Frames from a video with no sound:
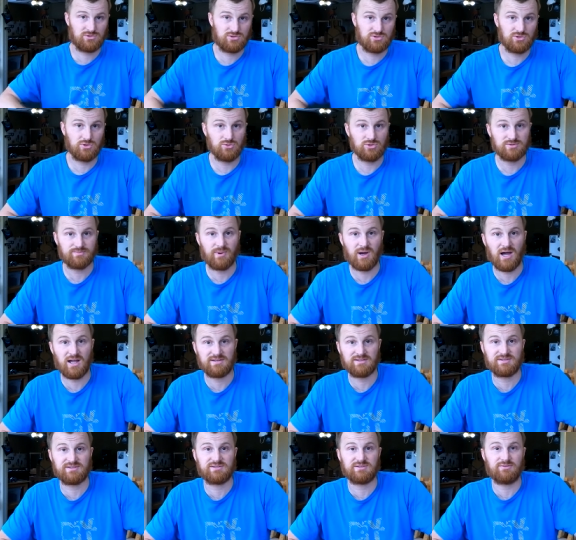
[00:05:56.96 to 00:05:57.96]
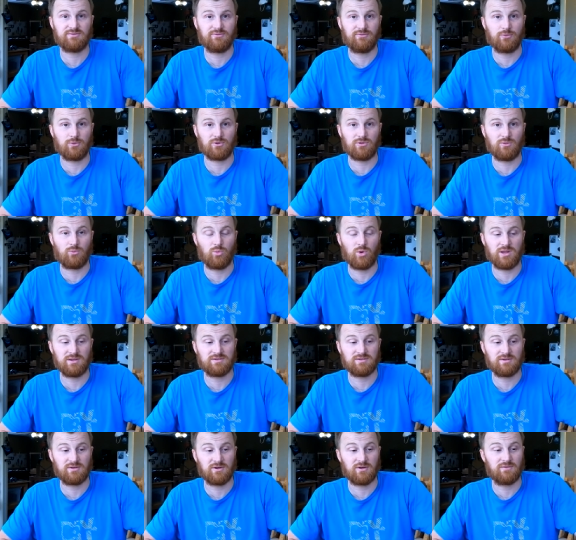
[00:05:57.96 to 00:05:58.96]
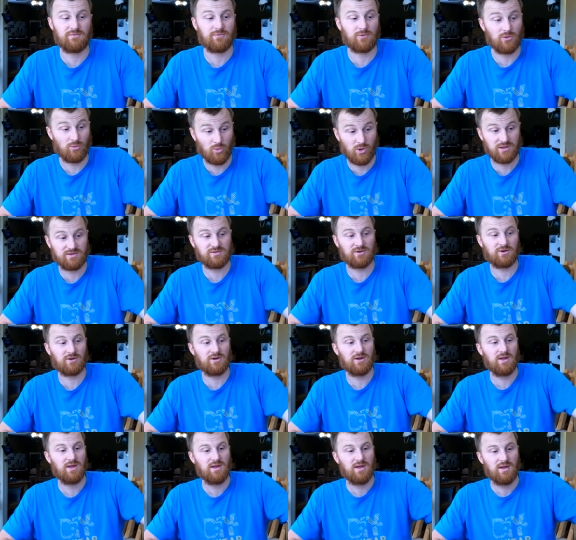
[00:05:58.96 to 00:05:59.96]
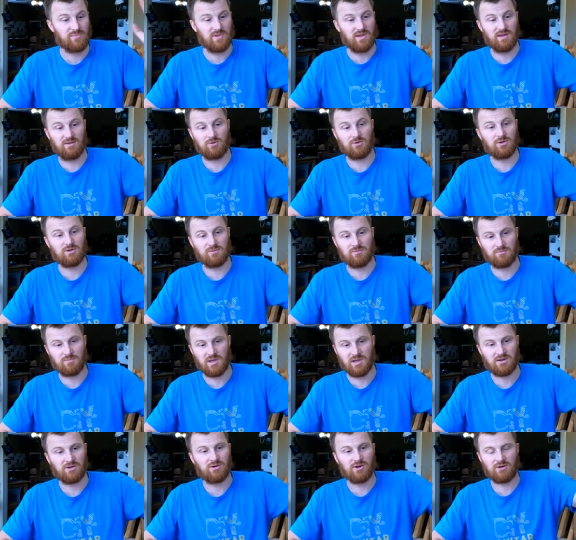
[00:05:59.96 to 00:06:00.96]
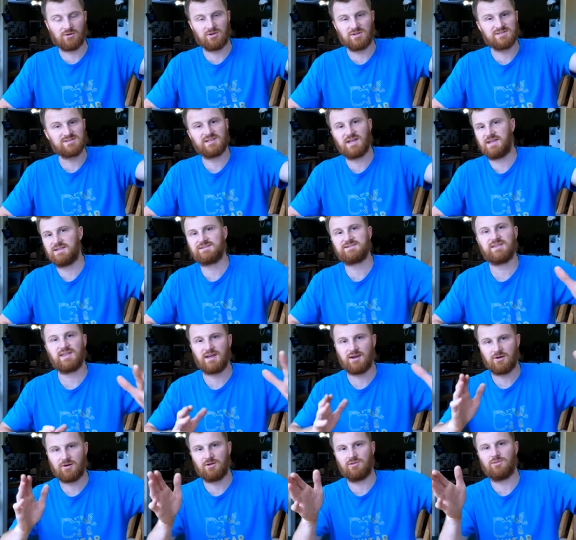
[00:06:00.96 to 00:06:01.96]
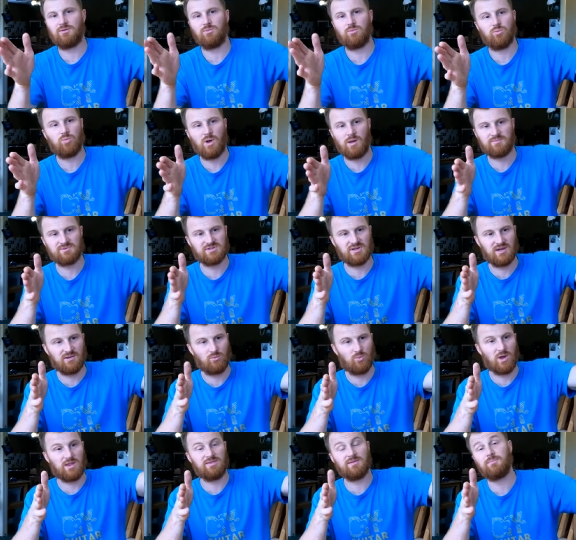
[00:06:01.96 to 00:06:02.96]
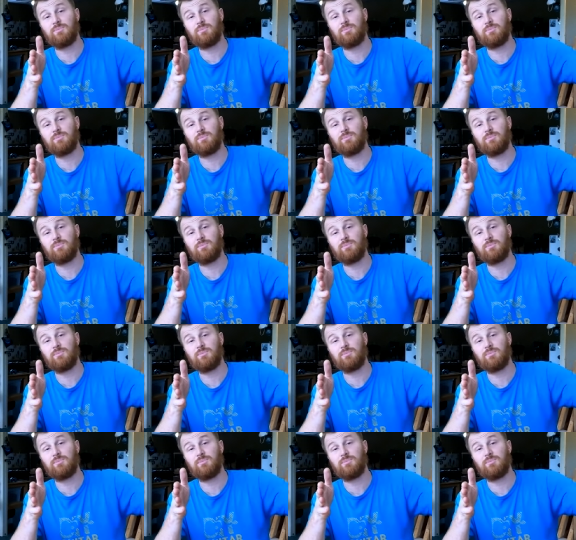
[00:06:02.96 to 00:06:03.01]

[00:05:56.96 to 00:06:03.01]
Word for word: Two spots for the winter. For the winter, it'll it clearly states there on the website when